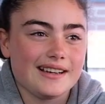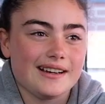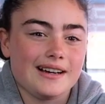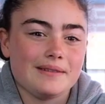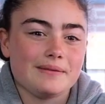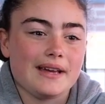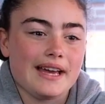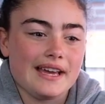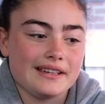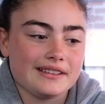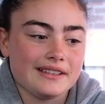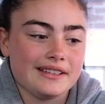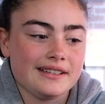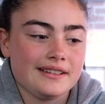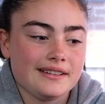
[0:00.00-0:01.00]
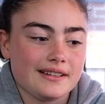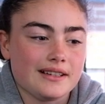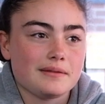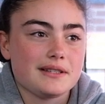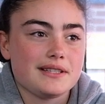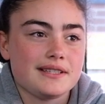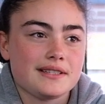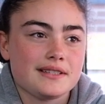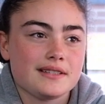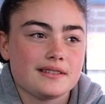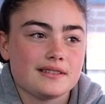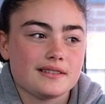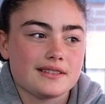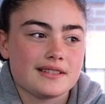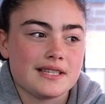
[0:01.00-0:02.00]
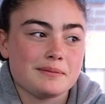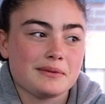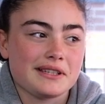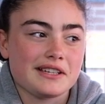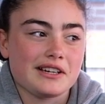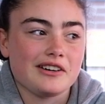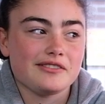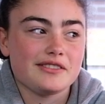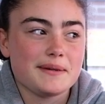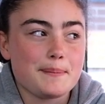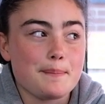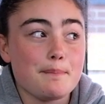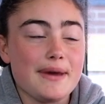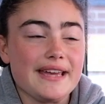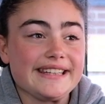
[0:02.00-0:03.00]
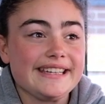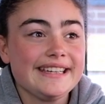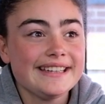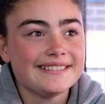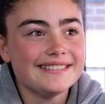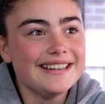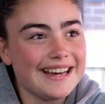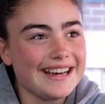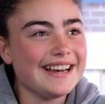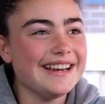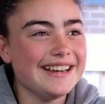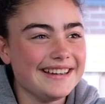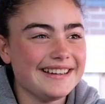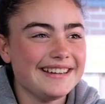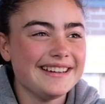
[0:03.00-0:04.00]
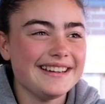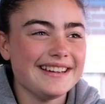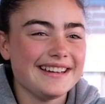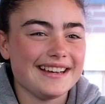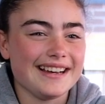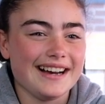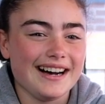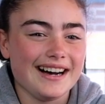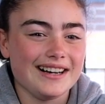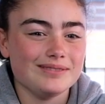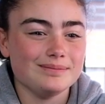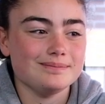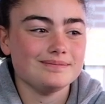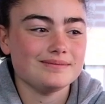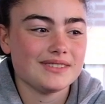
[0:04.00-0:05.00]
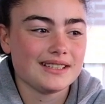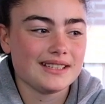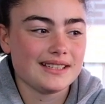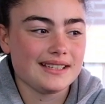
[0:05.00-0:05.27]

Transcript: I'm Hayley. I'm a sibling of many. I